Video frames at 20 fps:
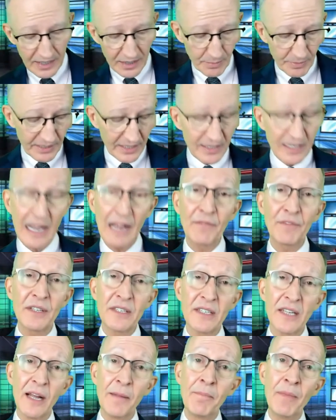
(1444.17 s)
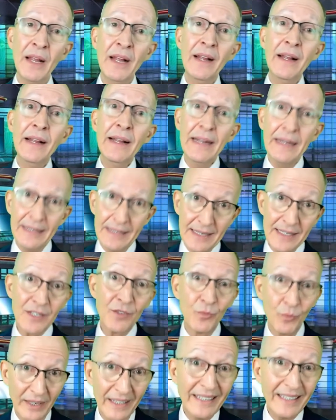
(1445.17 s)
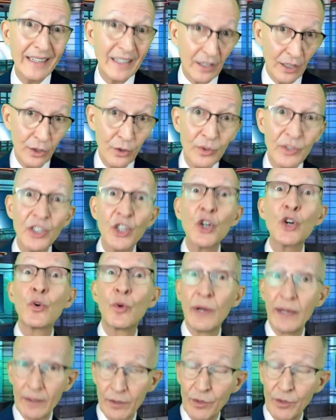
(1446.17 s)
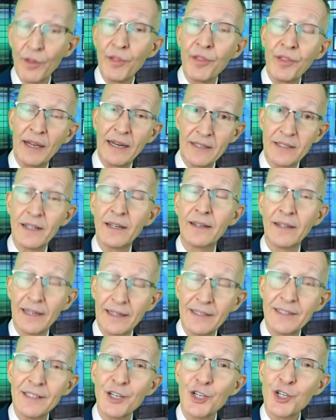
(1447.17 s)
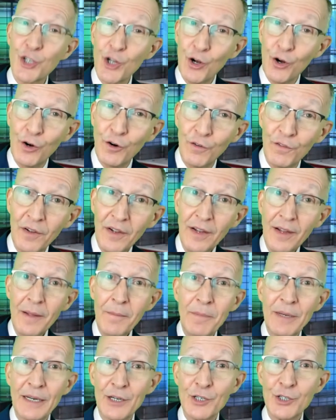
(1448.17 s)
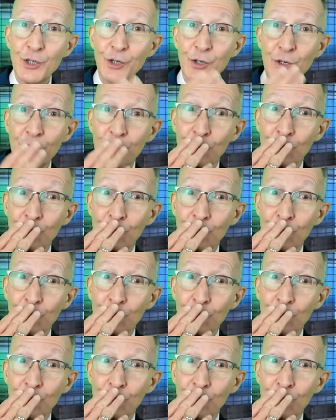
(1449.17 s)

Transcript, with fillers: because half the time it doesn't really include the critical things they'd like to solve because they're